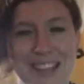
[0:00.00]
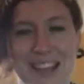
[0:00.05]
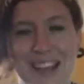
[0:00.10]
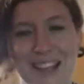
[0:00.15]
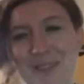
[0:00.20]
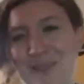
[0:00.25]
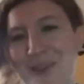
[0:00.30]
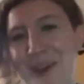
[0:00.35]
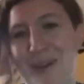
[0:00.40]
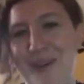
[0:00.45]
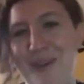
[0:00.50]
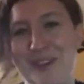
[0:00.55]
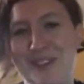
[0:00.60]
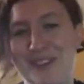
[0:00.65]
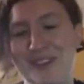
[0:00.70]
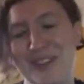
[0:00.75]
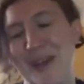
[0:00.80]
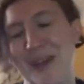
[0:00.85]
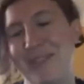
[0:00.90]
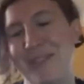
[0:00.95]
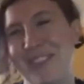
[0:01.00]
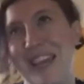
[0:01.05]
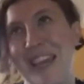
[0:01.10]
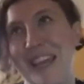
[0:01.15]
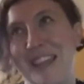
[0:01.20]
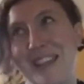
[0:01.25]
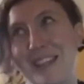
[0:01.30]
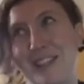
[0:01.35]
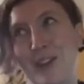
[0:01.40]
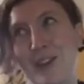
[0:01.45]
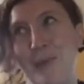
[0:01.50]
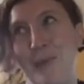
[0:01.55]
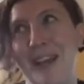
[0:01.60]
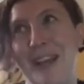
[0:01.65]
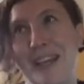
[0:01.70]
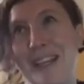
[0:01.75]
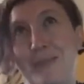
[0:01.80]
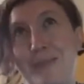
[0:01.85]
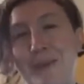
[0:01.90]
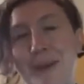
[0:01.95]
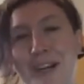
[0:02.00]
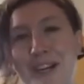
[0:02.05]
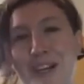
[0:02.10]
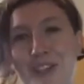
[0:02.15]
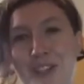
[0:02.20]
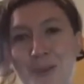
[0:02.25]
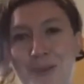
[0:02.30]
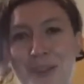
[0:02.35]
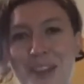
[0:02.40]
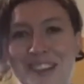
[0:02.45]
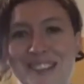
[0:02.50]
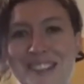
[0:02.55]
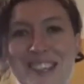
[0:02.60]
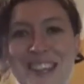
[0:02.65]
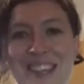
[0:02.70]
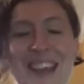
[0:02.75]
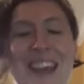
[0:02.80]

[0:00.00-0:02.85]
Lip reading: That's why I'm saying this from like an experiential place,